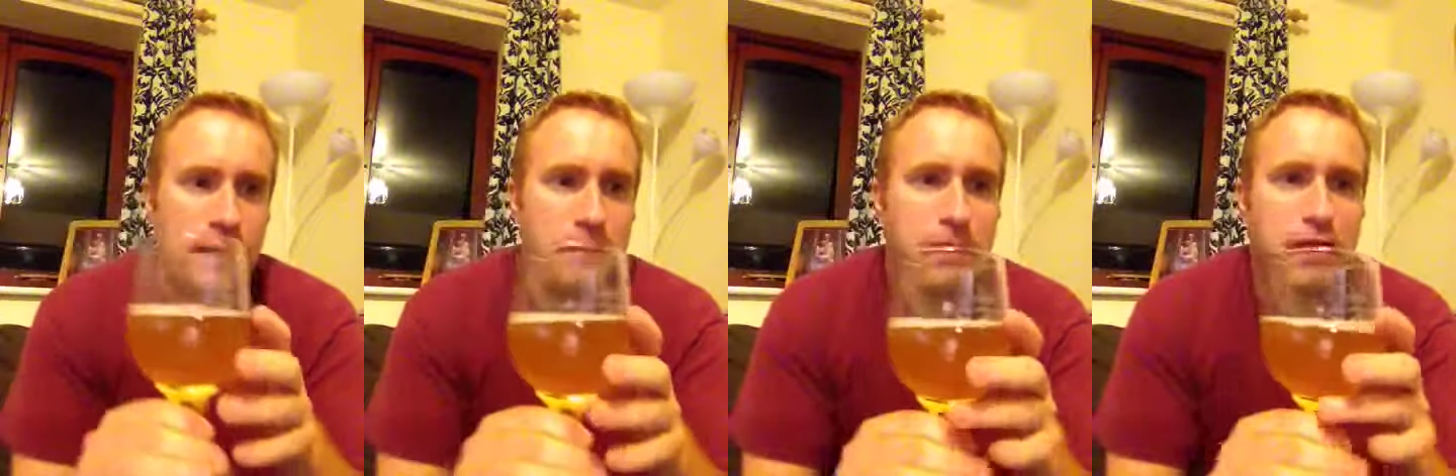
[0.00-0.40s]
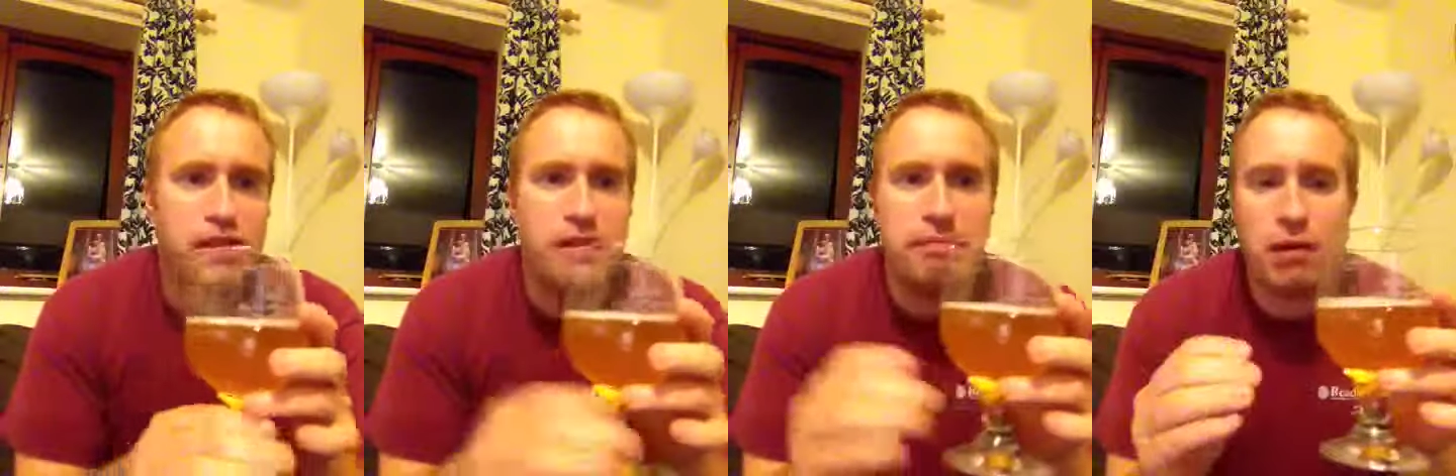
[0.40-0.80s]

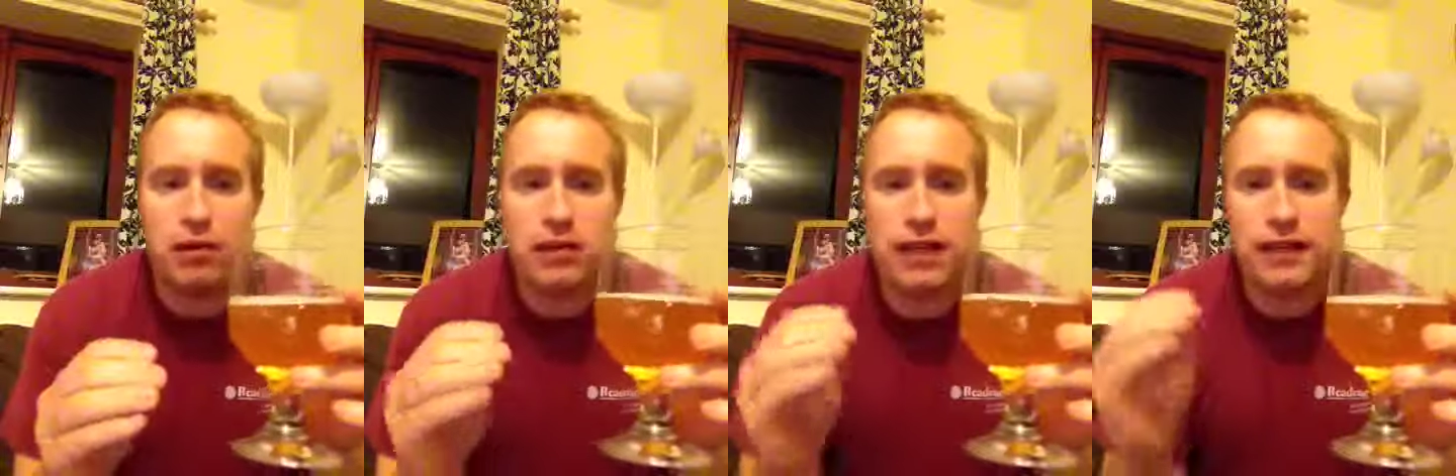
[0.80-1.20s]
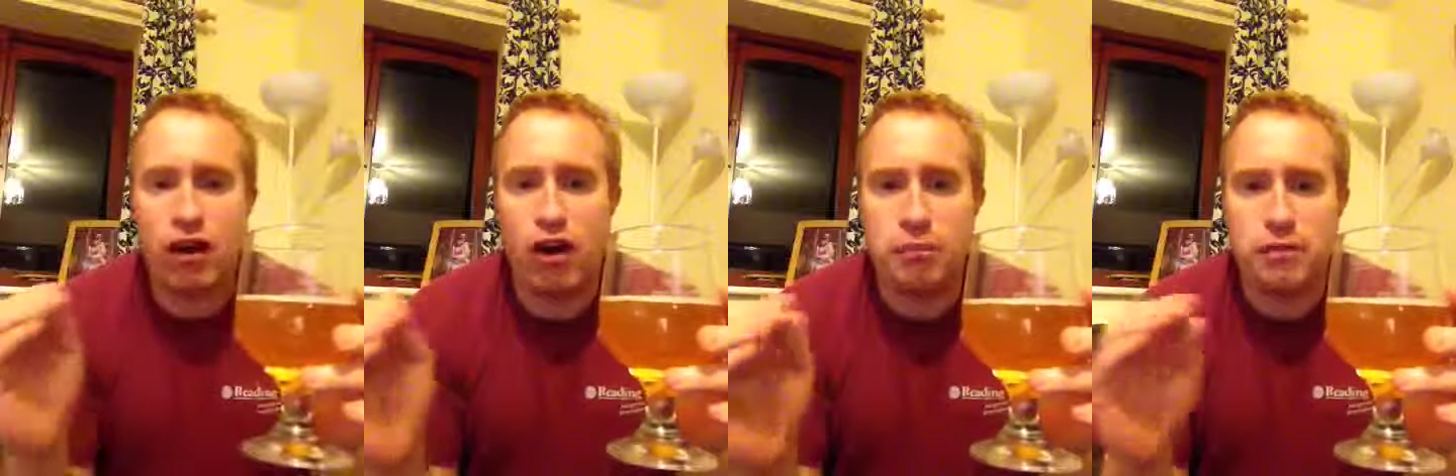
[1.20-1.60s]
because the malt and the
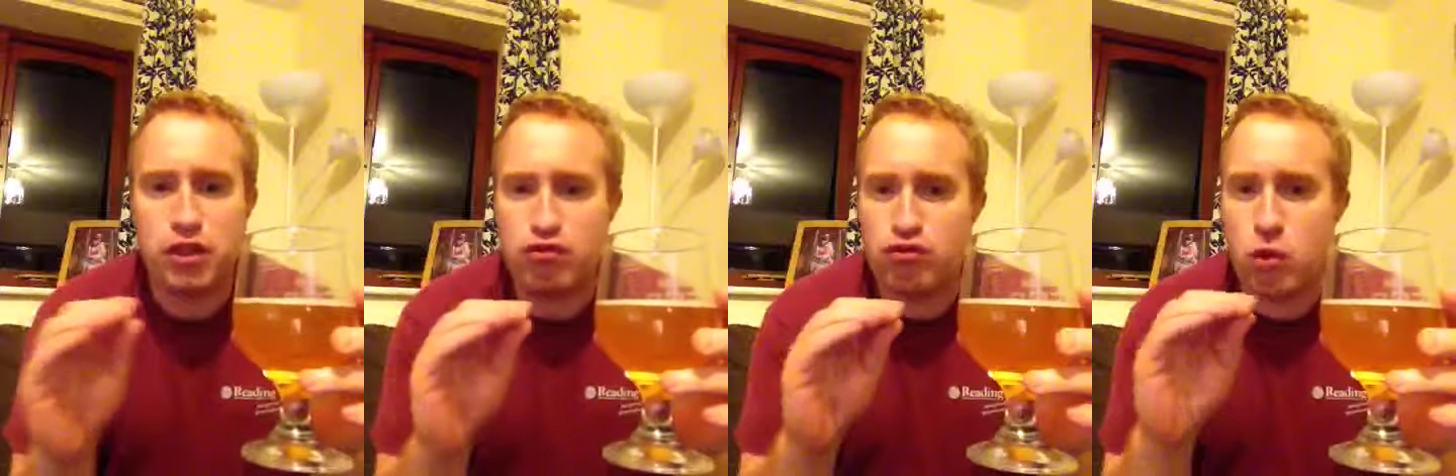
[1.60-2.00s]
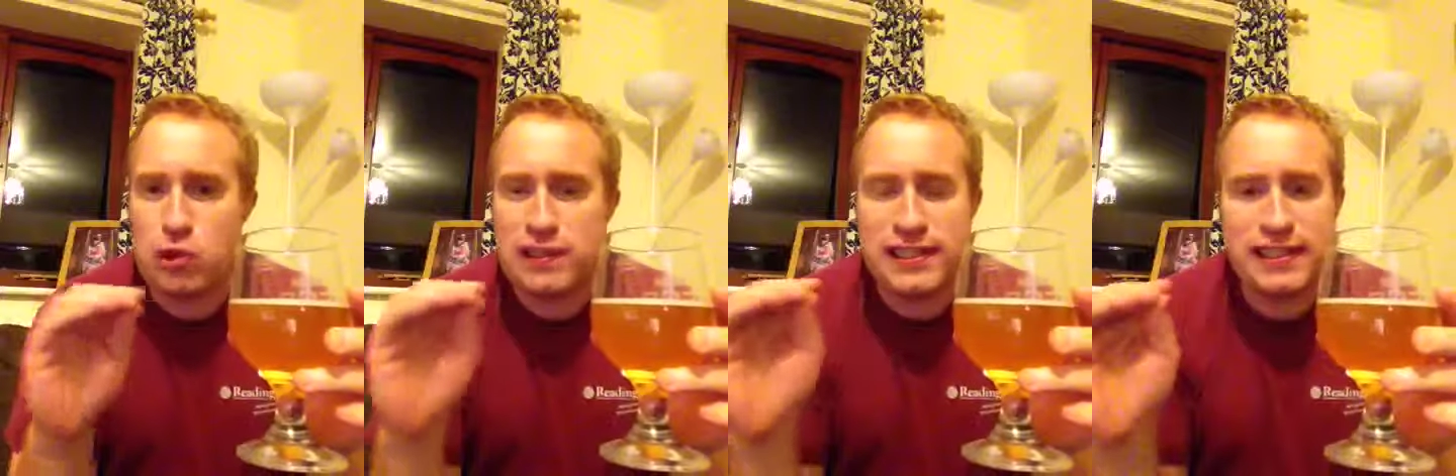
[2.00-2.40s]
hop just
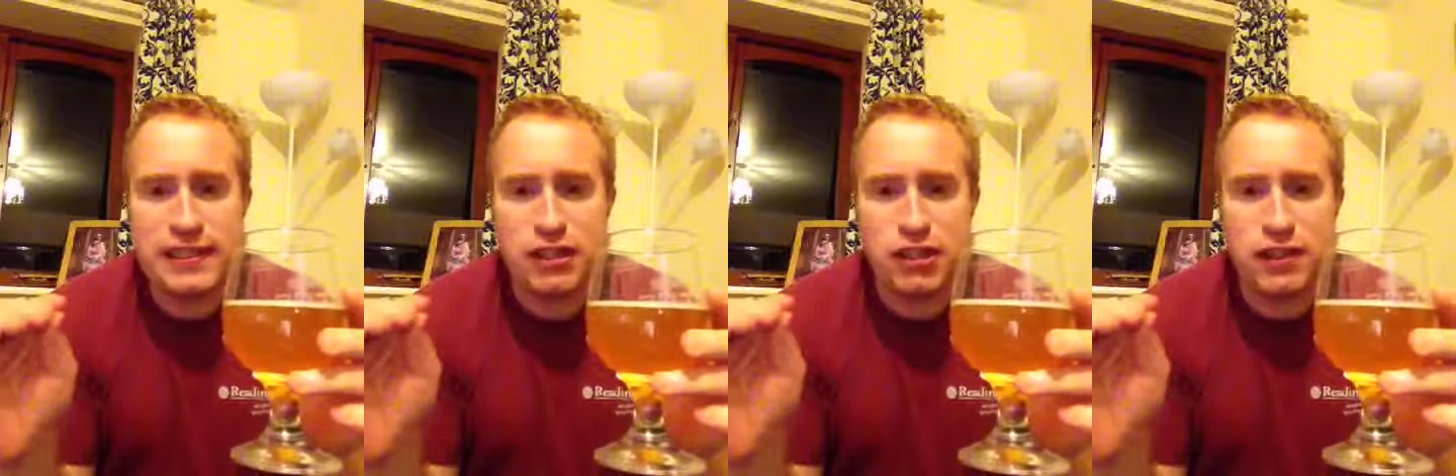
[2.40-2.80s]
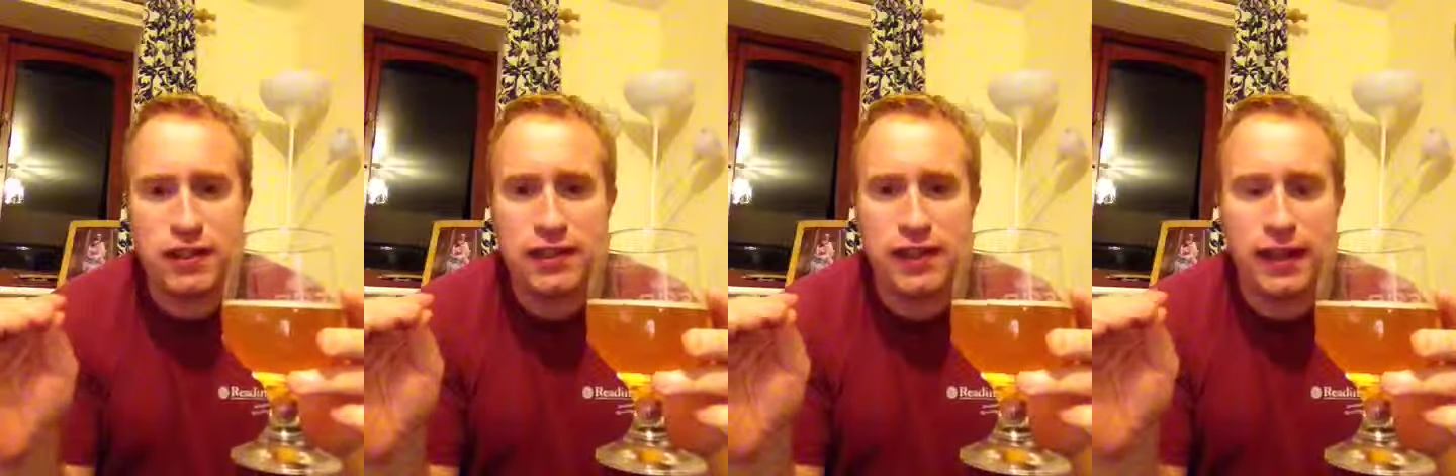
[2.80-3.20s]
rolls into each other,